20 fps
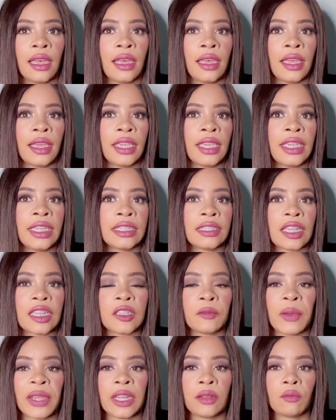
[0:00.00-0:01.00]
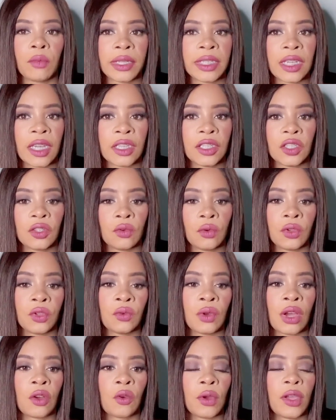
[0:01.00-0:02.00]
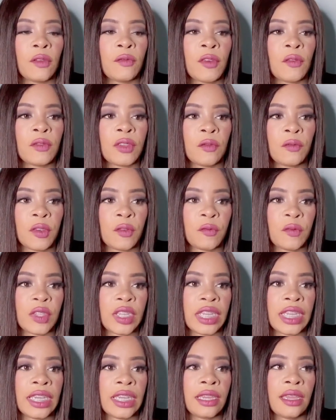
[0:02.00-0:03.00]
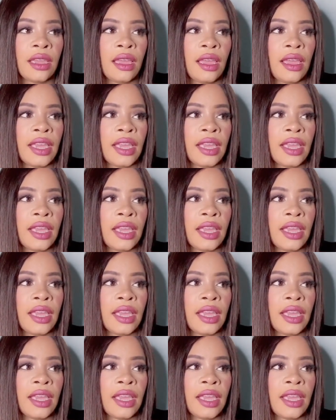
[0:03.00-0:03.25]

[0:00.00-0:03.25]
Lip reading: He's not spending money on you. You are going 50-50.